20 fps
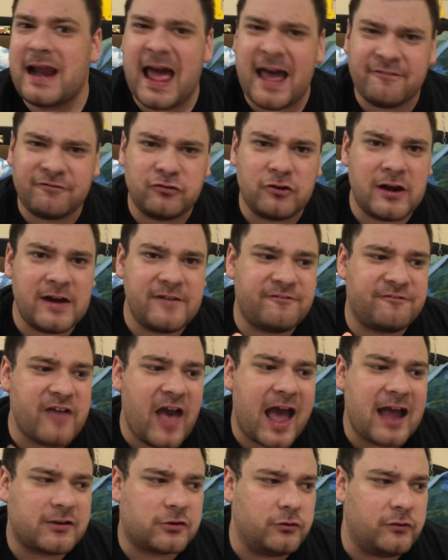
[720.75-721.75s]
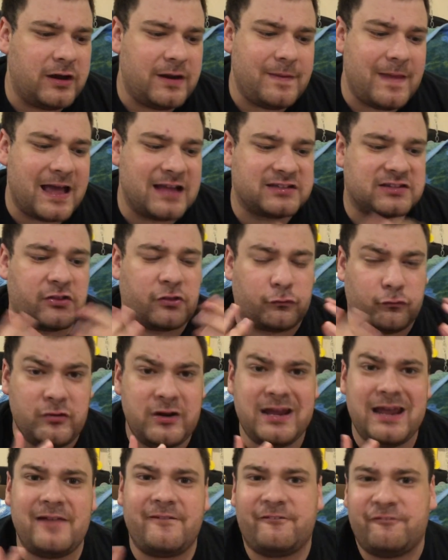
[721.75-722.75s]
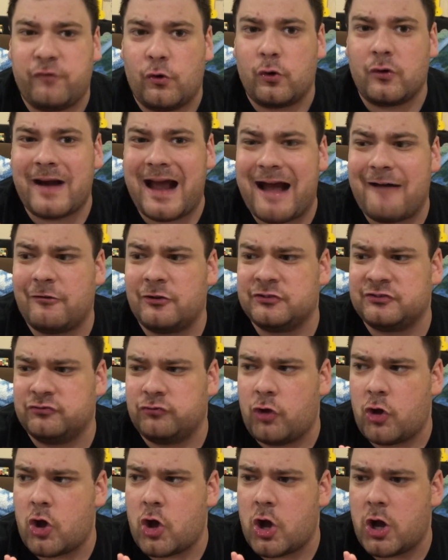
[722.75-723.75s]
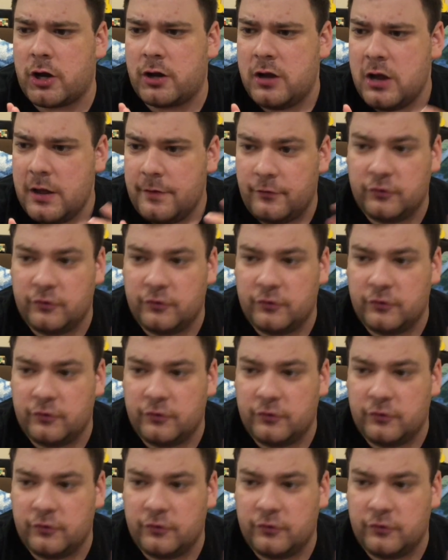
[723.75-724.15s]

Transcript: after I factor in that 3 and 4 hours long,